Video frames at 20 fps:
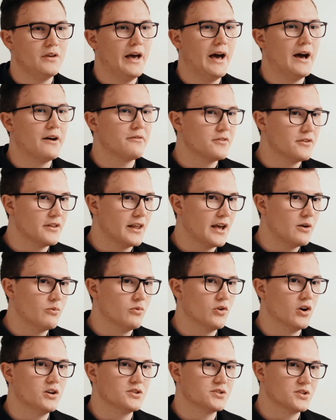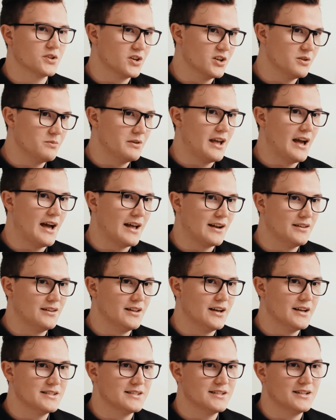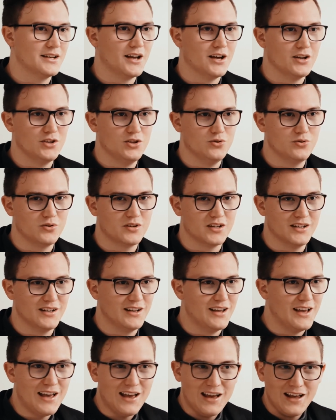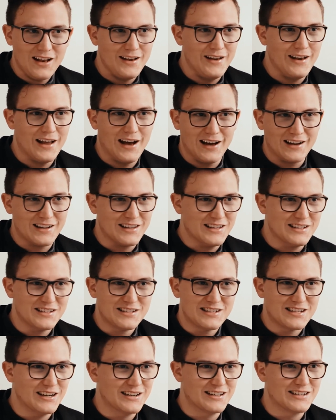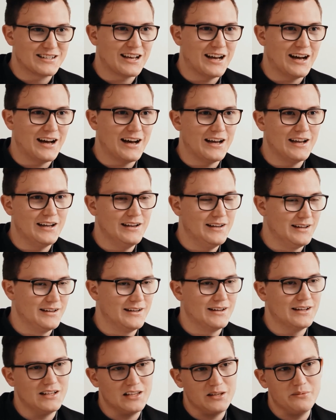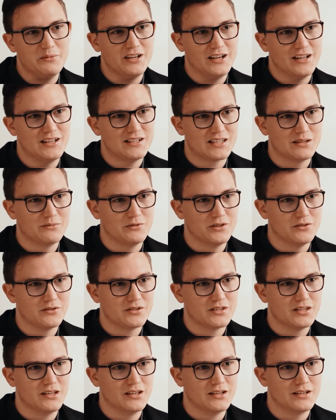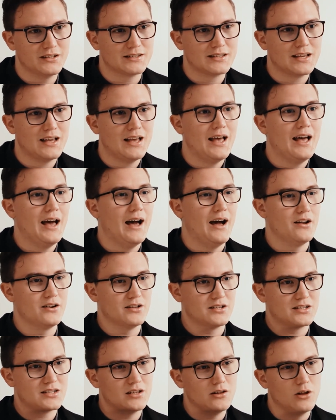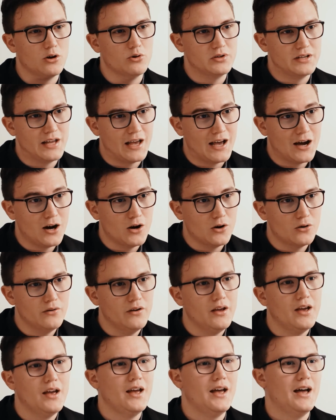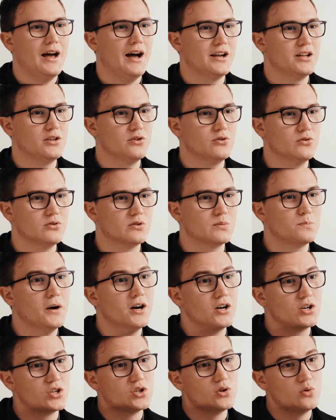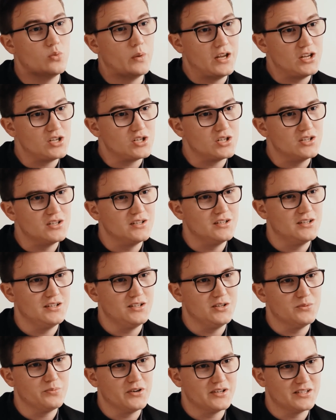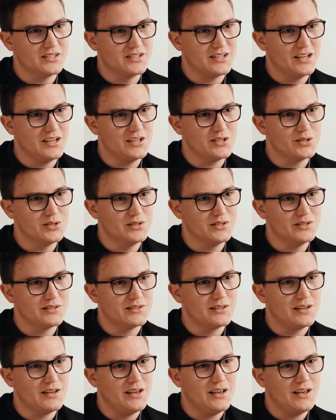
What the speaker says: After that, we're also going to be analyzing how you can not get tongue-tied and eliminate some of those things, how to slow down, how to use punctuation in your presentations,